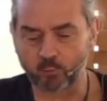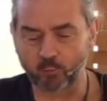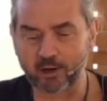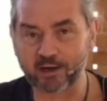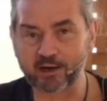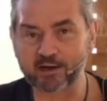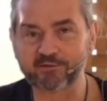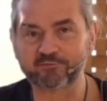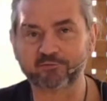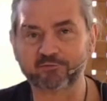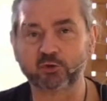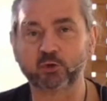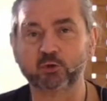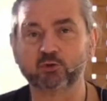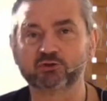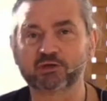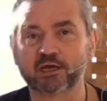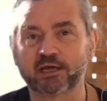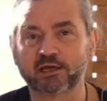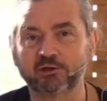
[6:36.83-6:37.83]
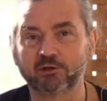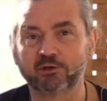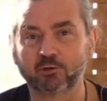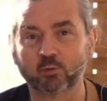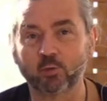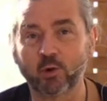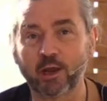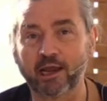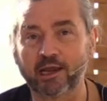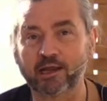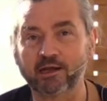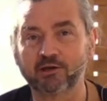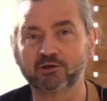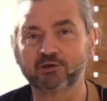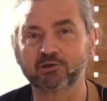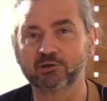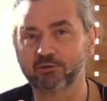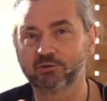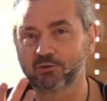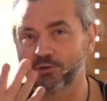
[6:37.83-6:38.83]
wherever you take your
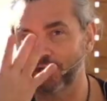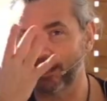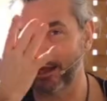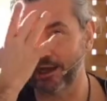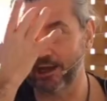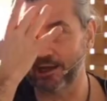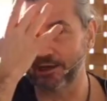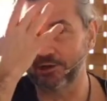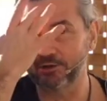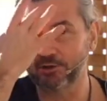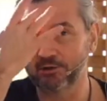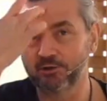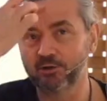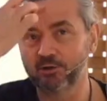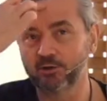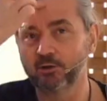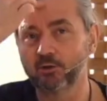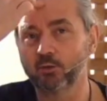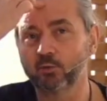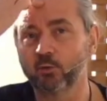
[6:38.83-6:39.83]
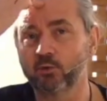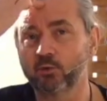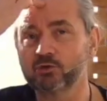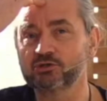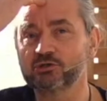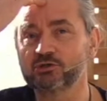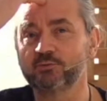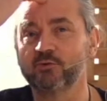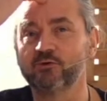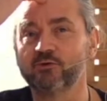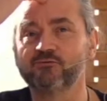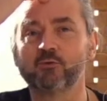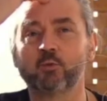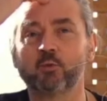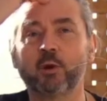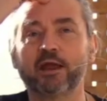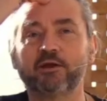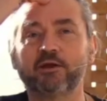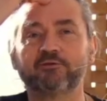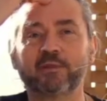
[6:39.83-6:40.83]
weight, the head wants to move
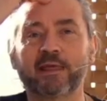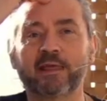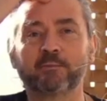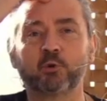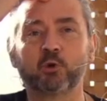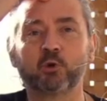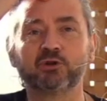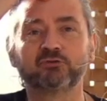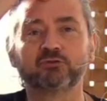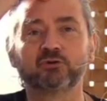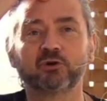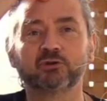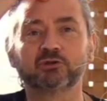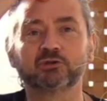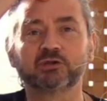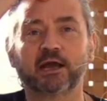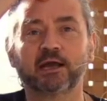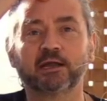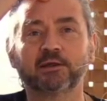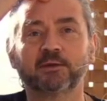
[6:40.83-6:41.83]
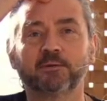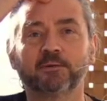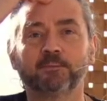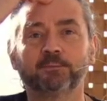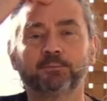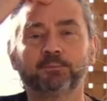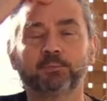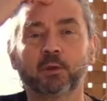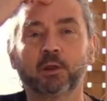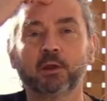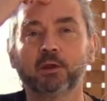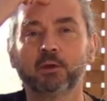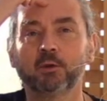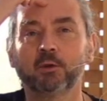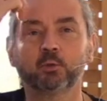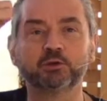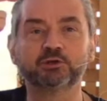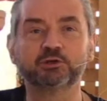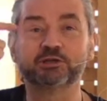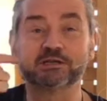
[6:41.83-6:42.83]
away from that point of contact,
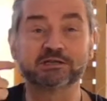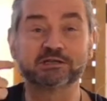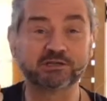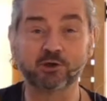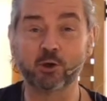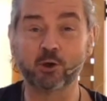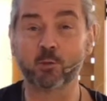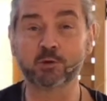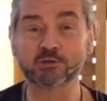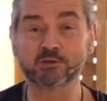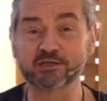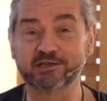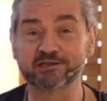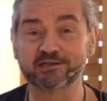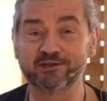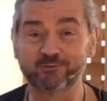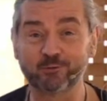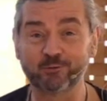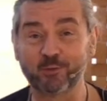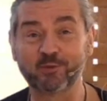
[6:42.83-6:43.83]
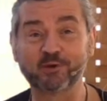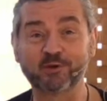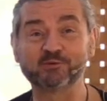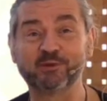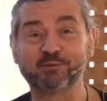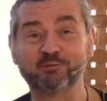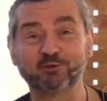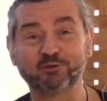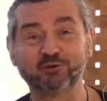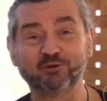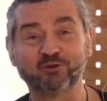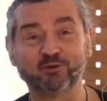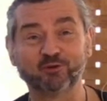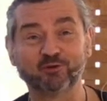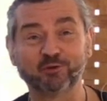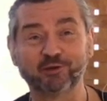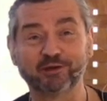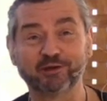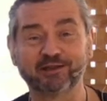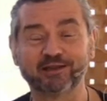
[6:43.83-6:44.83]
which is the opposite of what most people
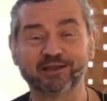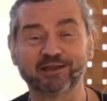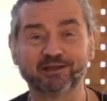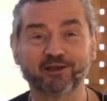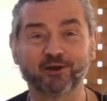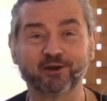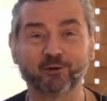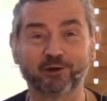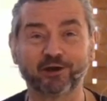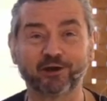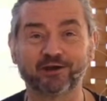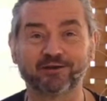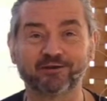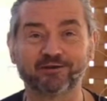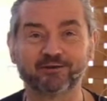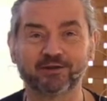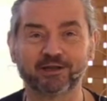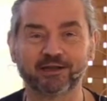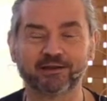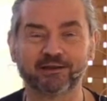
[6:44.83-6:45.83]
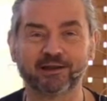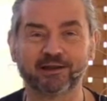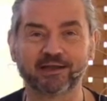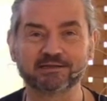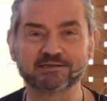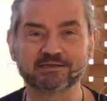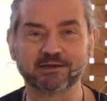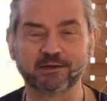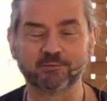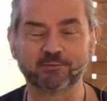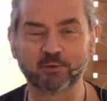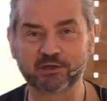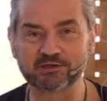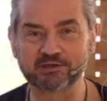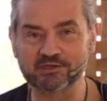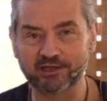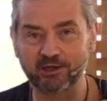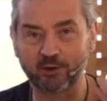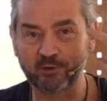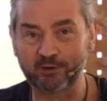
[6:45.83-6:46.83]
do in their yoga, in that uh,
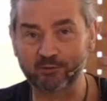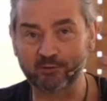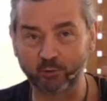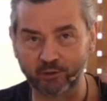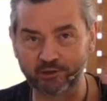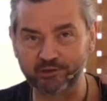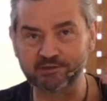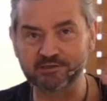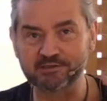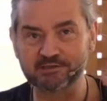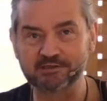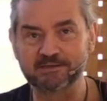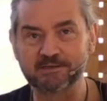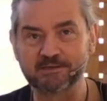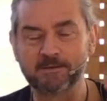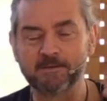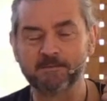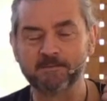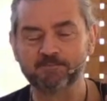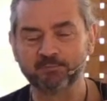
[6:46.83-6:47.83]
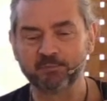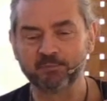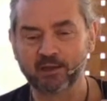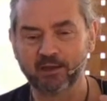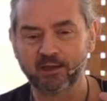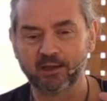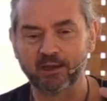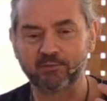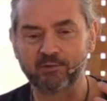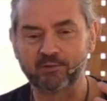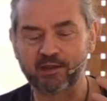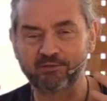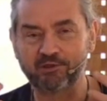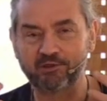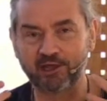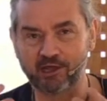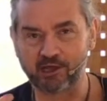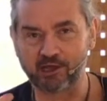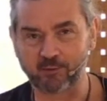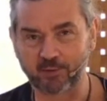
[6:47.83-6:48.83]
because they go inwards and they're
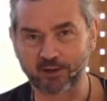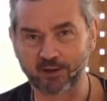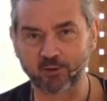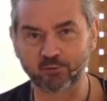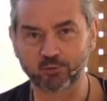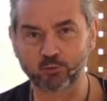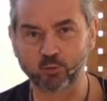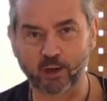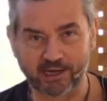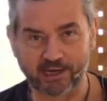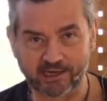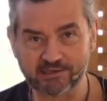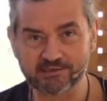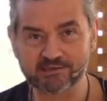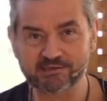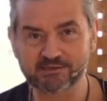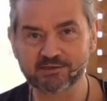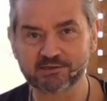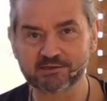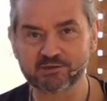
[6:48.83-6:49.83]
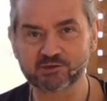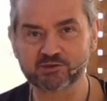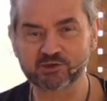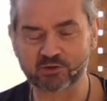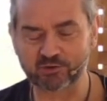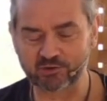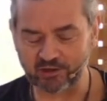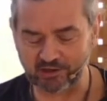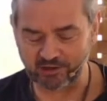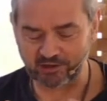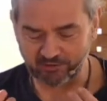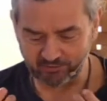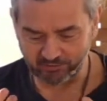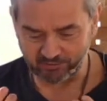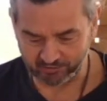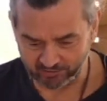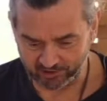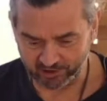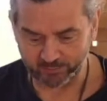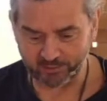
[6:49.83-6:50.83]
thinking about weight, so they,
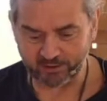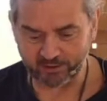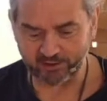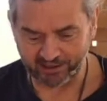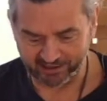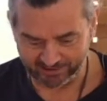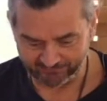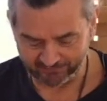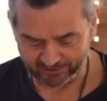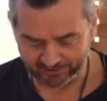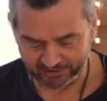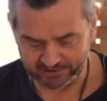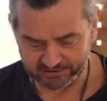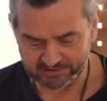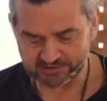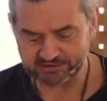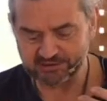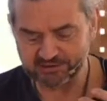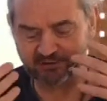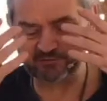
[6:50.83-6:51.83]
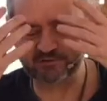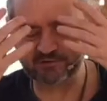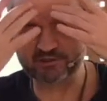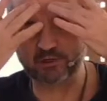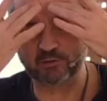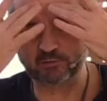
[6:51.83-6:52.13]
they think about heaviness, and the